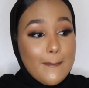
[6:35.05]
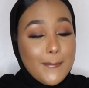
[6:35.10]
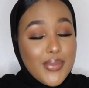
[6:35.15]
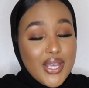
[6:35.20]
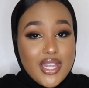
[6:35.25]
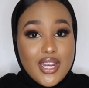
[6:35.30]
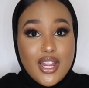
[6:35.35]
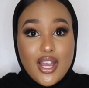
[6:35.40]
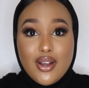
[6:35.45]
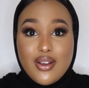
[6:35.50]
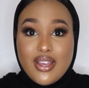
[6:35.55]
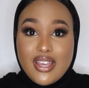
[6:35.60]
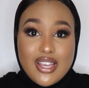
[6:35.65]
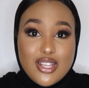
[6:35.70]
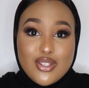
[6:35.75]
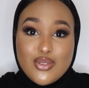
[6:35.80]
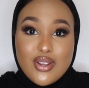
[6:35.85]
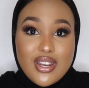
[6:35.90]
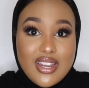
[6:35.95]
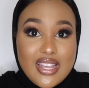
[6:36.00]
But you know, it
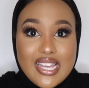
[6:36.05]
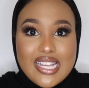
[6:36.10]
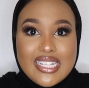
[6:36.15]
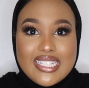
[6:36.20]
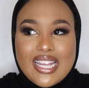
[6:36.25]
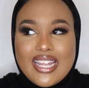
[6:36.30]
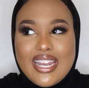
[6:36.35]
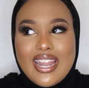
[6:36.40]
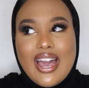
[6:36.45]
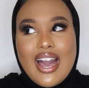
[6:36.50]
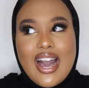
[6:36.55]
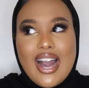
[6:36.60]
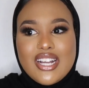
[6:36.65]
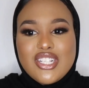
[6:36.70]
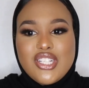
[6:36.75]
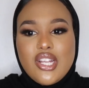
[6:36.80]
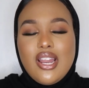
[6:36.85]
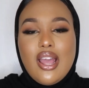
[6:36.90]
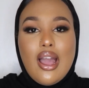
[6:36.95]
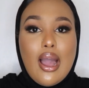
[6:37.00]
is what it is, and it
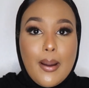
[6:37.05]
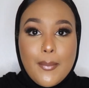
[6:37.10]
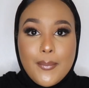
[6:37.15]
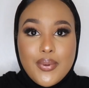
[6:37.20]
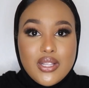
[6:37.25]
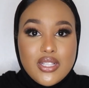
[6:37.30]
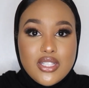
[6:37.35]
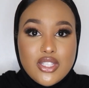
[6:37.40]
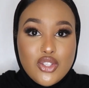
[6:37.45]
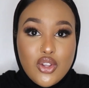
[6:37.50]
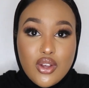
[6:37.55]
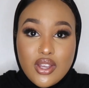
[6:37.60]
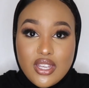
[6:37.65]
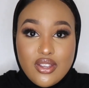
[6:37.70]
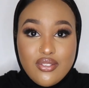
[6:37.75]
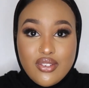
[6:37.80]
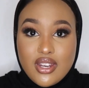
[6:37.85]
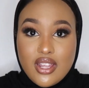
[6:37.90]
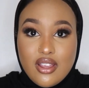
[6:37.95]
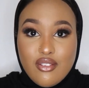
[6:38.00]
actually happens. Not
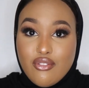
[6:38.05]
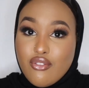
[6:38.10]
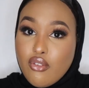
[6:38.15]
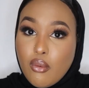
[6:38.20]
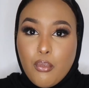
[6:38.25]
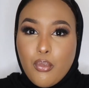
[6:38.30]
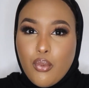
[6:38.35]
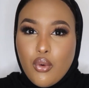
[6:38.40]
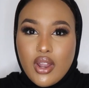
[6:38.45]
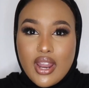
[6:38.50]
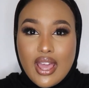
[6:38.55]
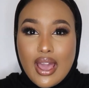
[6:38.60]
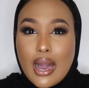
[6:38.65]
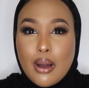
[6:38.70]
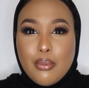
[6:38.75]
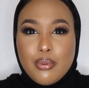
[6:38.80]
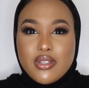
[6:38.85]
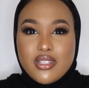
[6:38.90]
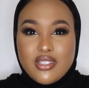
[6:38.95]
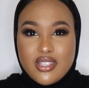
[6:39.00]
even in football, it
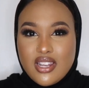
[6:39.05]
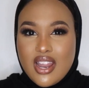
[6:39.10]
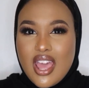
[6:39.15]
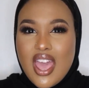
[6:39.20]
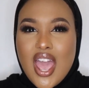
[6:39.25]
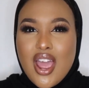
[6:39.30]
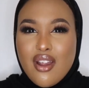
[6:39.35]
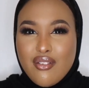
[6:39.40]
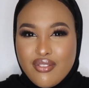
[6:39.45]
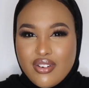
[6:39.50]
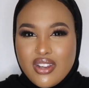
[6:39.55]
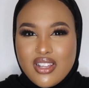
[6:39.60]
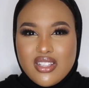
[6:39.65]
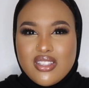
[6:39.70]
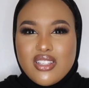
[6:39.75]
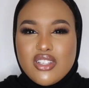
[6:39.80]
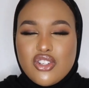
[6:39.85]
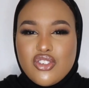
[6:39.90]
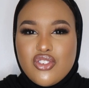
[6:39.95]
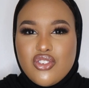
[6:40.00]
happens in every
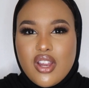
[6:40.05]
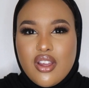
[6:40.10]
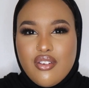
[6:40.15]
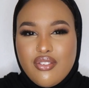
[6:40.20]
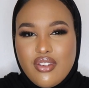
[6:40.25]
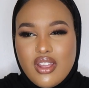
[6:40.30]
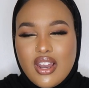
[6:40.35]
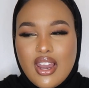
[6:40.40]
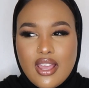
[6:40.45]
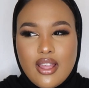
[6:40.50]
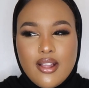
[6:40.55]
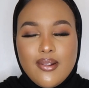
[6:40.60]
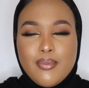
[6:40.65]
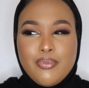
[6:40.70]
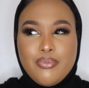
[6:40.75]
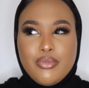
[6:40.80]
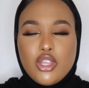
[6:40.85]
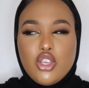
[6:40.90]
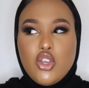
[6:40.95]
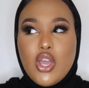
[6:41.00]
industry. I feel like
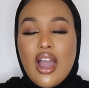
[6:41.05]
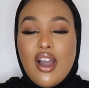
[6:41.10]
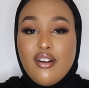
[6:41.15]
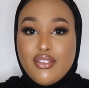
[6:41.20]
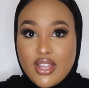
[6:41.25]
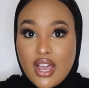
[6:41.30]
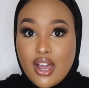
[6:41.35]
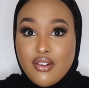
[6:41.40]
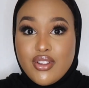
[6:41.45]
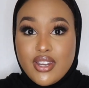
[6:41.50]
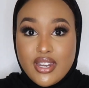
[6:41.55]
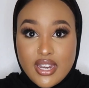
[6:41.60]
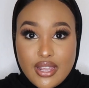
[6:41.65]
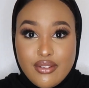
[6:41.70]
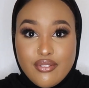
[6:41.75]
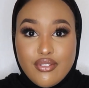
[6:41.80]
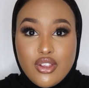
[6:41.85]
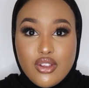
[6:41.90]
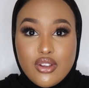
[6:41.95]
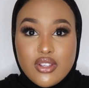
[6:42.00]
you have to have a
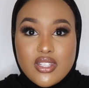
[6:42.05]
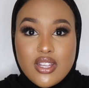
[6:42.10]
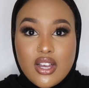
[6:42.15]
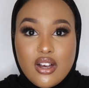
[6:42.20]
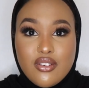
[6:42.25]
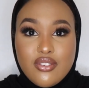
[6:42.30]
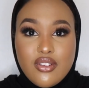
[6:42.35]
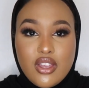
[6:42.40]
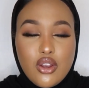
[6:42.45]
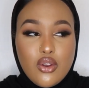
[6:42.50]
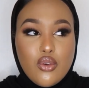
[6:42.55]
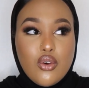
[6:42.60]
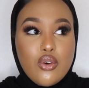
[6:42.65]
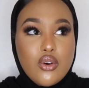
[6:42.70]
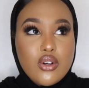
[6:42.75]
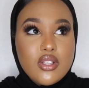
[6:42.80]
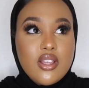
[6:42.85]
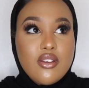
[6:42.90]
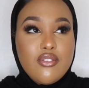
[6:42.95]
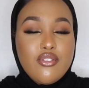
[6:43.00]
name for yourself in
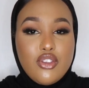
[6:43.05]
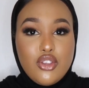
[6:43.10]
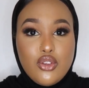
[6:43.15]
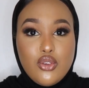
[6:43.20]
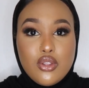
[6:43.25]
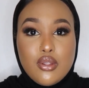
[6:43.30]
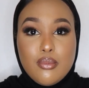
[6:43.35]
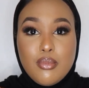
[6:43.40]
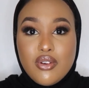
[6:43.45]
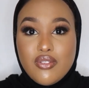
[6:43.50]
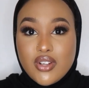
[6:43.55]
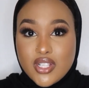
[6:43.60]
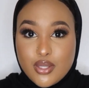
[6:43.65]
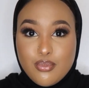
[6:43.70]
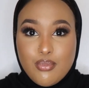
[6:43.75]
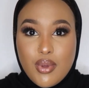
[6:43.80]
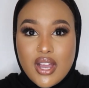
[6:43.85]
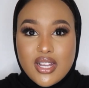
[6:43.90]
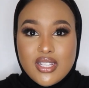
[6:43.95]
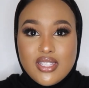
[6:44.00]
order for you to be
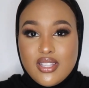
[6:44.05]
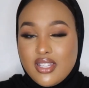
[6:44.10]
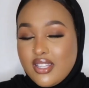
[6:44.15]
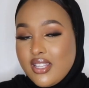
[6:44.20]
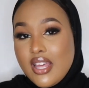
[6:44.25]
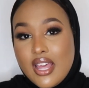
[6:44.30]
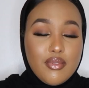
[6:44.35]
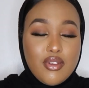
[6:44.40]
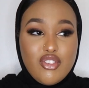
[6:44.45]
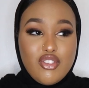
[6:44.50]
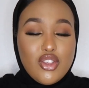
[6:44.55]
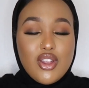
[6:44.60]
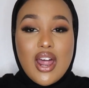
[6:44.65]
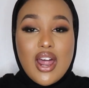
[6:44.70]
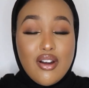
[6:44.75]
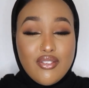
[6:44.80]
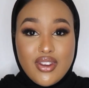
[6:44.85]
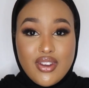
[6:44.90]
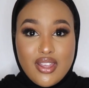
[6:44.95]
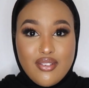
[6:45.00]
respected. If you don't
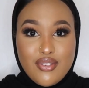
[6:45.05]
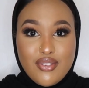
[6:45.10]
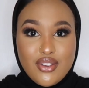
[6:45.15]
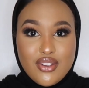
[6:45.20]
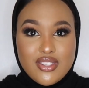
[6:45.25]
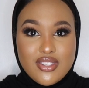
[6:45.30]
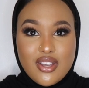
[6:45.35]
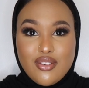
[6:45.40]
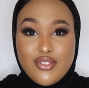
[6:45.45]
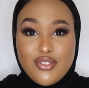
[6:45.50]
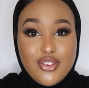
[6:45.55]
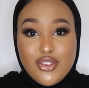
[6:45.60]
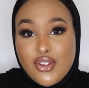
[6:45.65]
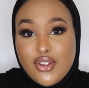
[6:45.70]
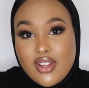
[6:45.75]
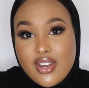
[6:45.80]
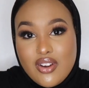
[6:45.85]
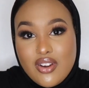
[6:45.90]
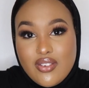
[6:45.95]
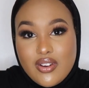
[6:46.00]
have a name for yourself, you're not
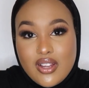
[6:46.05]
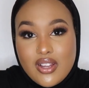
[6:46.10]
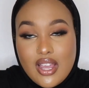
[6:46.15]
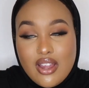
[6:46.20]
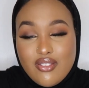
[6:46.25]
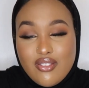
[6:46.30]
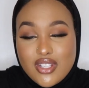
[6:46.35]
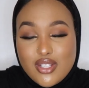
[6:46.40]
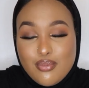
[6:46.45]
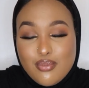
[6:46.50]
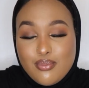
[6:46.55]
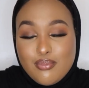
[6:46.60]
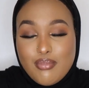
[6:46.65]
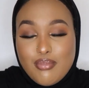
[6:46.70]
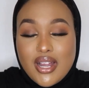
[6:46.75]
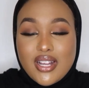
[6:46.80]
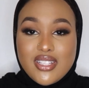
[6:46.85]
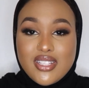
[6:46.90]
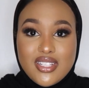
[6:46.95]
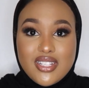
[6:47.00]
gonna get
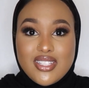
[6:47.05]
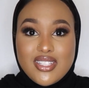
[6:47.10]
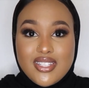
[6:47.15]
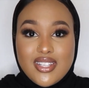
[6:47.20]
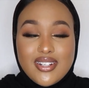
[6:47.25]
respected.